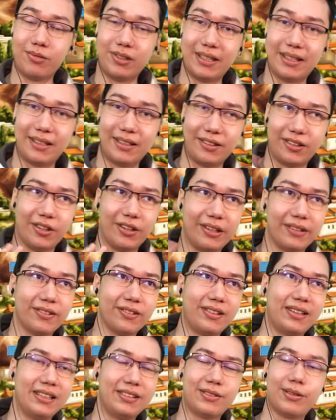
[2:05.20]
we're going through
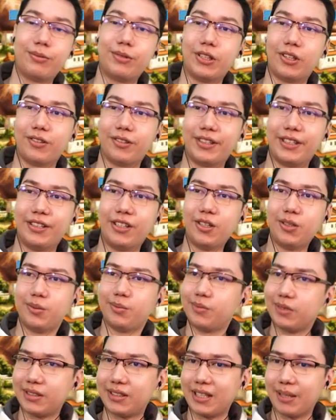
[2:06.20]
things that we already know,
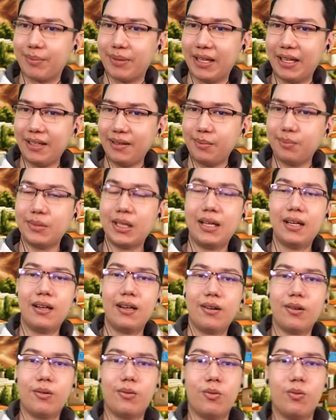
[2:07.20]
we'll skip ahead.
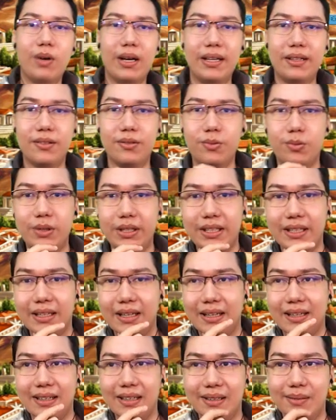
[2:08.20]
When we
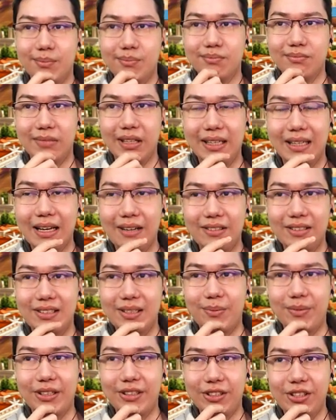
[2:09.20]
uh, encounter
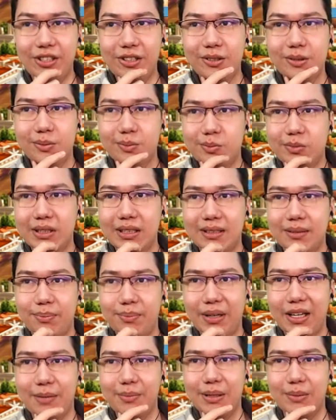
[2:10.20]
something new, we'll
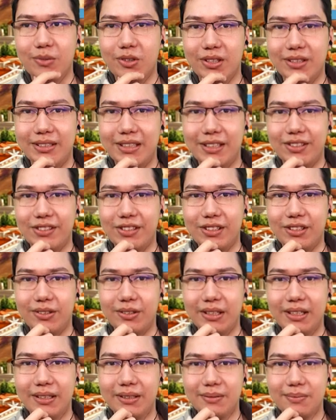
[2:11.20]
pay a bit more attention to
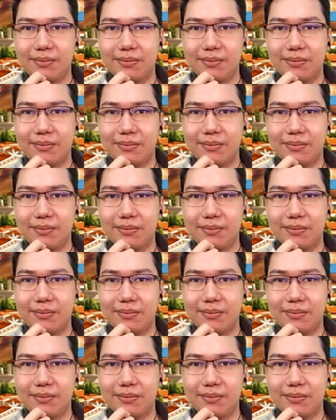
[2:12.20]
it.